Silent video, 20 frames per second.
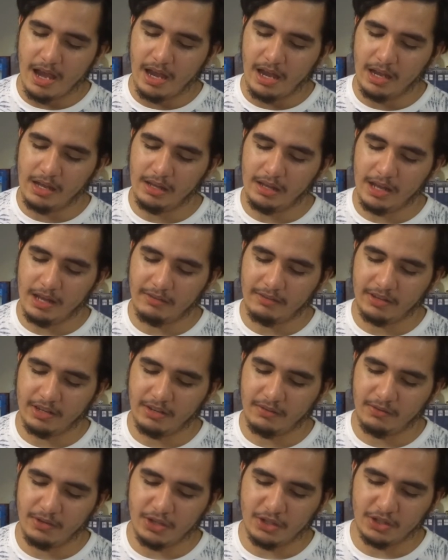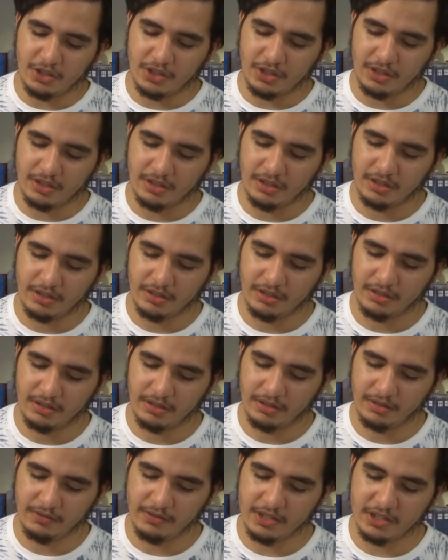and laughing of each
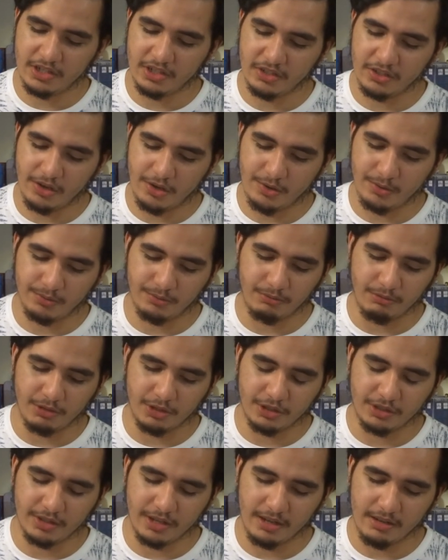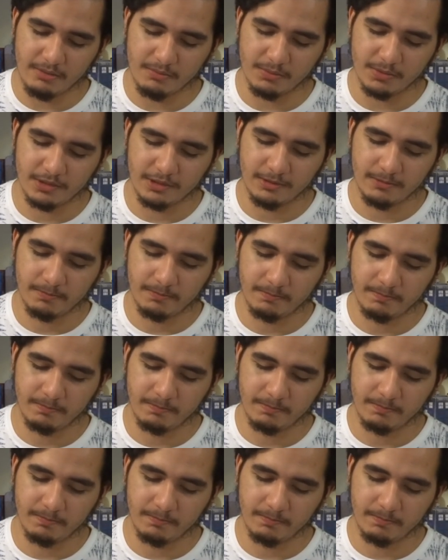of each his own good times.